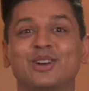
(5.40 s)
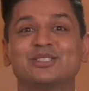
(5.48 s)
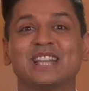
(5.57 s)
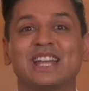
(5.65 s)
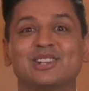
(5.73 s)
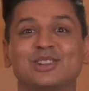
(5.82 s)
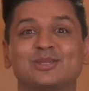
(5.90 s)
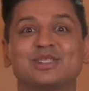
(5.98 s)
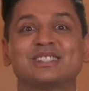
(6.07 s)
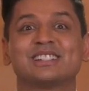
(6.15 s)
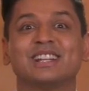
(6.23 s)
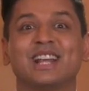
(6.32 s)
Rose Santos
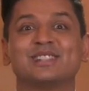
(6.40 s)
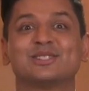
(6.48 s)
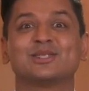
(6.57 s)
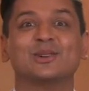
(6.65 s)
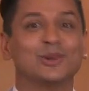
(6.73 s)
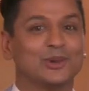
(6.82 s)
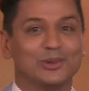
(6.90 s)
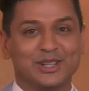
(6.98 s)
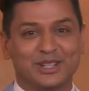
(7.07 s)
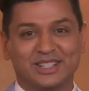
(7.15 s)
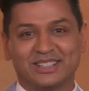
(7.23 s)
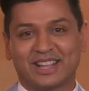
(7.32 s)
was still at school
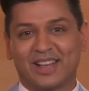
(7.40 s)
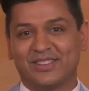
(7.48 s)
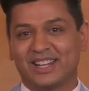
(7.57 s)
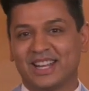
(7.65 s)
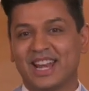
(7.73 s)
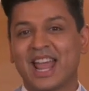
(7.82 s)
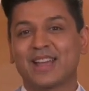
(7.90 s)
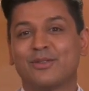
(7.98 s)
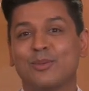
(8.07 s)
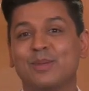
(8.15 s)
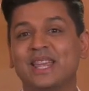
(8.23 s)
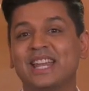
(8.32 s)
when she discovered her knack
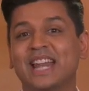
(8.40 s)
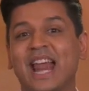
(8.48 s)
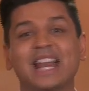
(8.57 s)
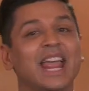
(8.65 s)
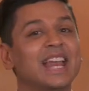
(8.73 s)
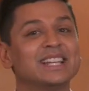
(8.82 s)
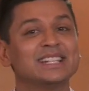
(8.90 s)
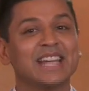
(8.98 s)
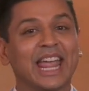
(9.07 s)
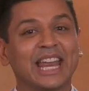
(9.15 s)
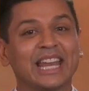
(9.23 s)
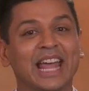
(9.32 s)
for being an
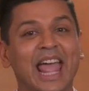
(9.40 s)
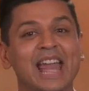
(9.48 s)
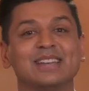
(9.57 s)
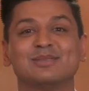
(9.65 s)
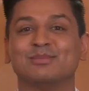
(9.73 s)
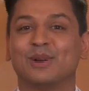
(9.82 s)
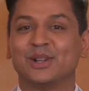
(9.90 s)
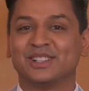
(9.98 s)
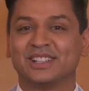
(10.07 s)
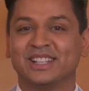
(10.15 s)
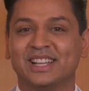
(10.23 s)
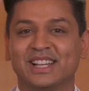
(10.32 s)
entertainer and a
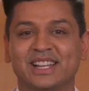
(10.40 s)
model.